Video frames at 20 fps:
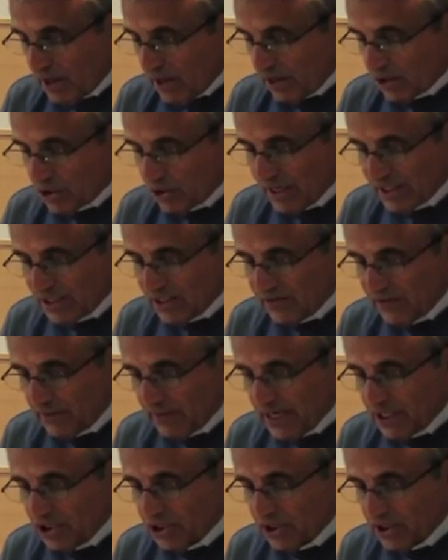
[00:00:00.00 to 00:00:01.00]
The
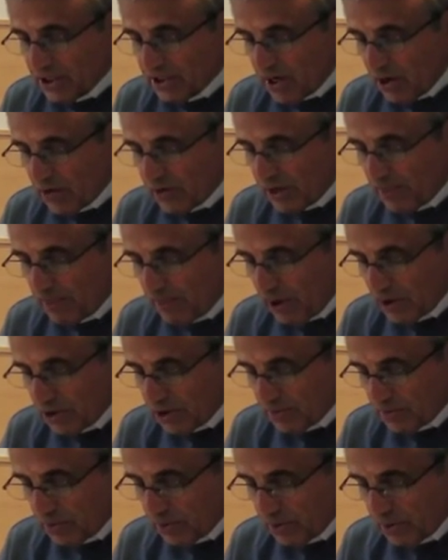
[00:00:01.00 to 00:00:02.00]
transformation is only
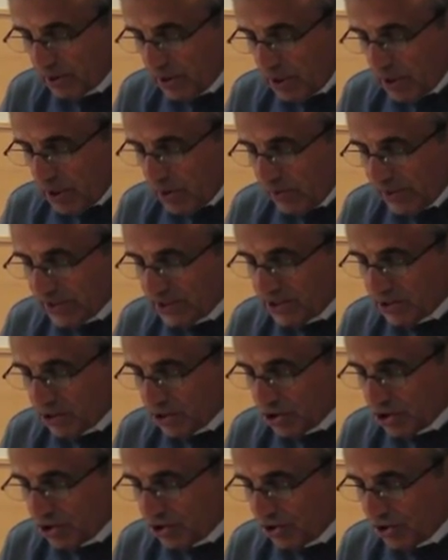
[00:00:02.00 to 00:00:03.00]
possible when
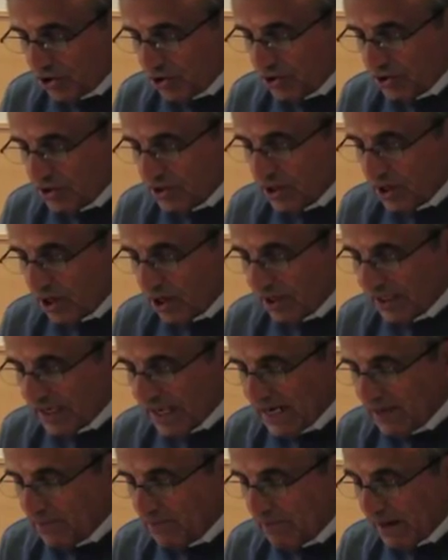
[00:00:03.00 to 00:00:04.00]
such struggles are
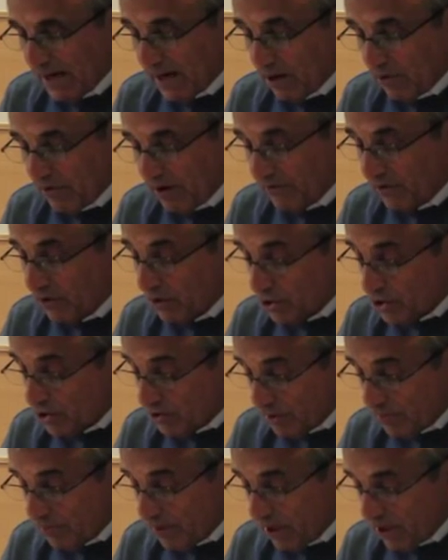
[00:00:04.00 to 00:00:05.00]
led by a
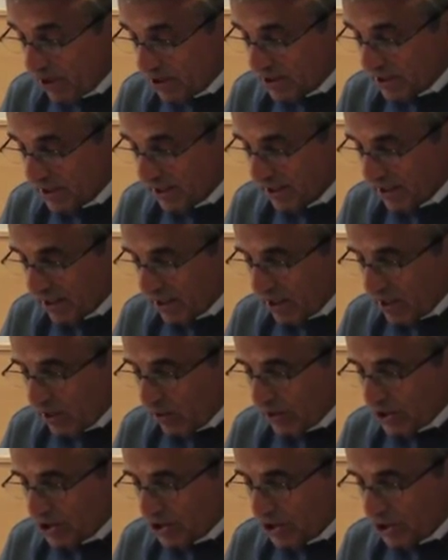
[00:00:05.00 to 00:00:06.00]
revolutionary party
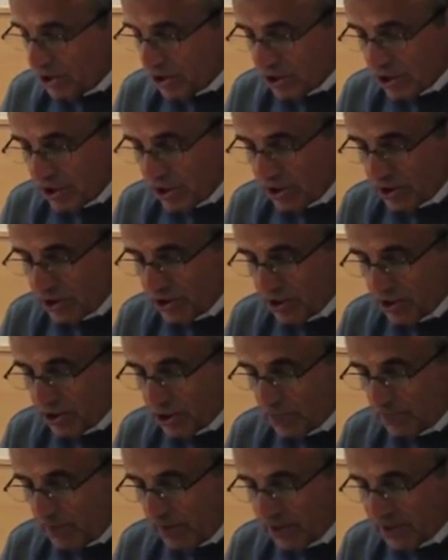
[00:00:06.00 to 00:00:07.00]
which can turn
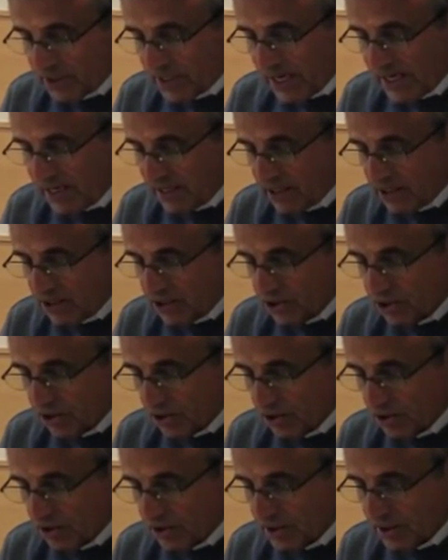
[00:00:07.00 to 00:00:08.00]
such spontaneous
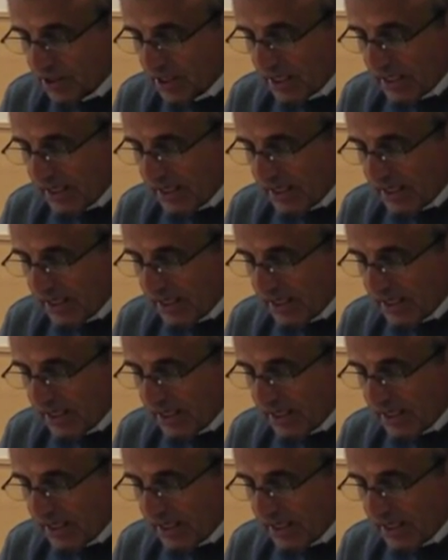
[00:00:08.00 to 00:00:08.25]
struggles